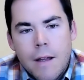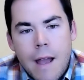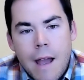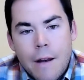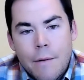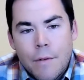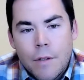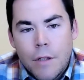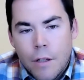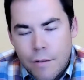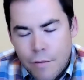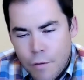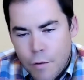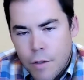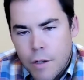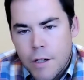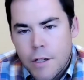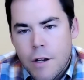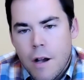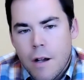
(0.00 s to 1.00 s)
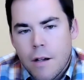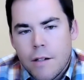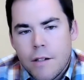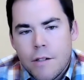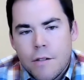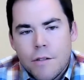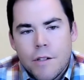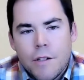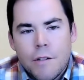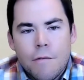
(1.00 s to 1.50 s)
and we look forward to talking to
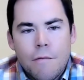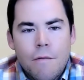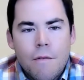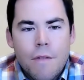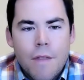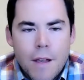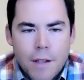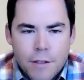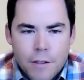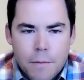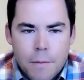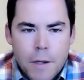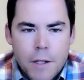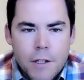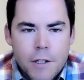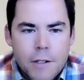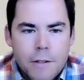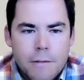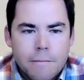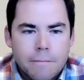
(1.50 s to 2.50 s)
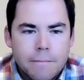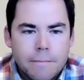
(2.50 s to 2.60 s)
you soon. Thanks so much.